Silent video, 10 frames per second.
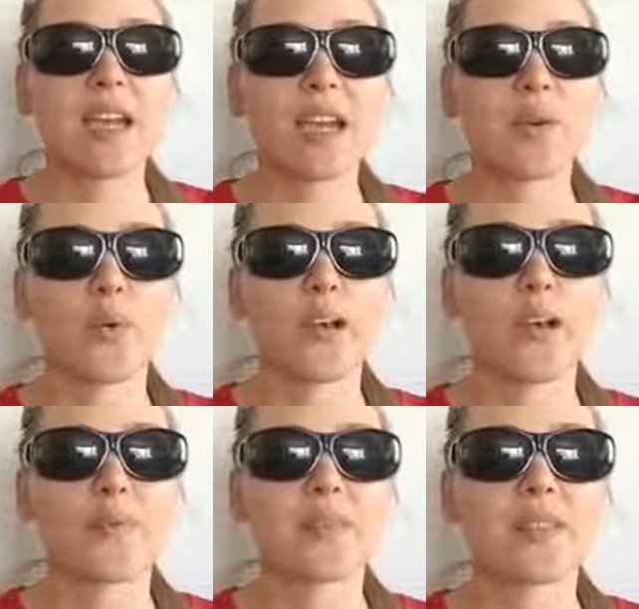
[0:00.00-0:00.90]

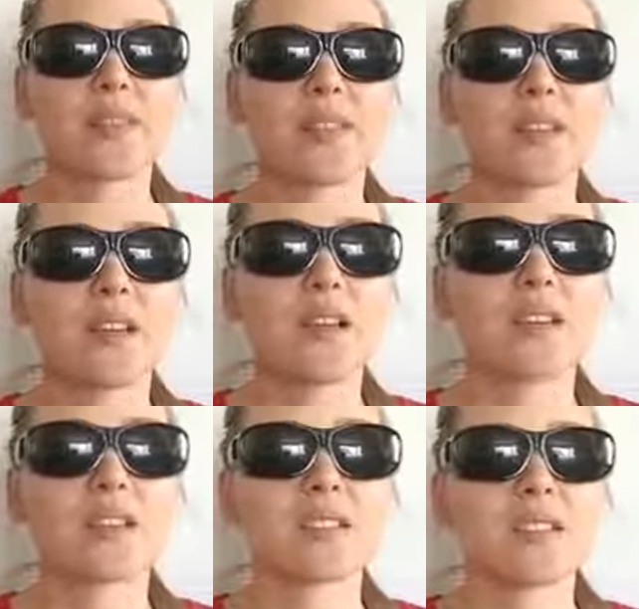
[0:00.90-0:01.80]
Anyway, the
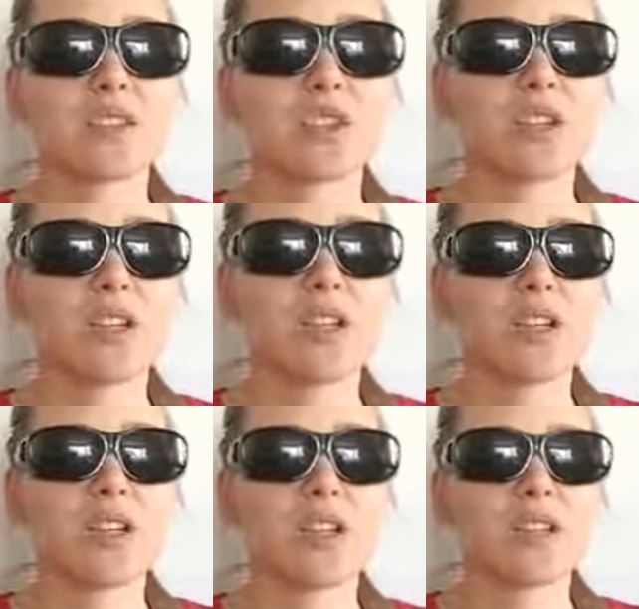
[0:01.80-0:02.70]

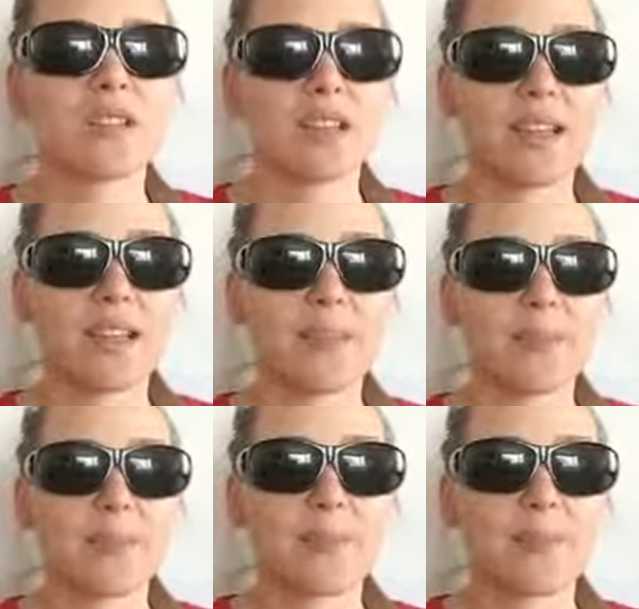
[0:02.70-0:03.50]
surgery date.